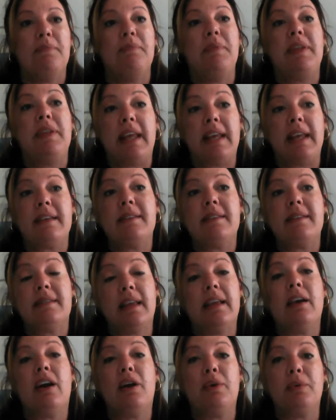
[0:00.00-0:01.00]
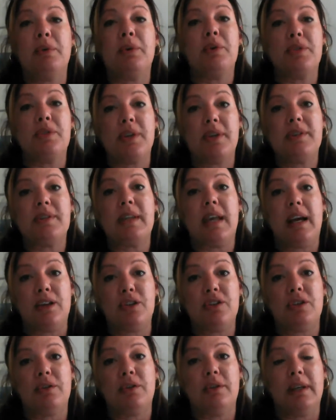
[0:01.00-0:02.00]
The next thing I would also
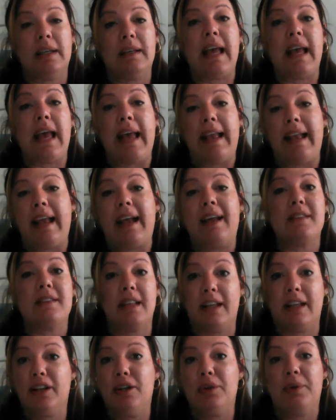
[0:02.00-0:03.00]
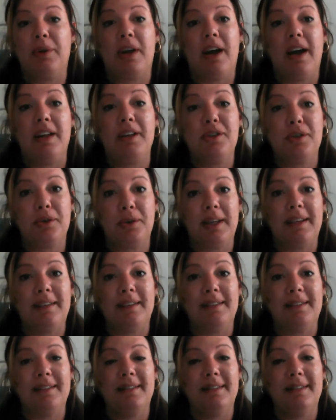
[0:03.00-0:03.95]
start doing in Hangouts, like you and I are doing.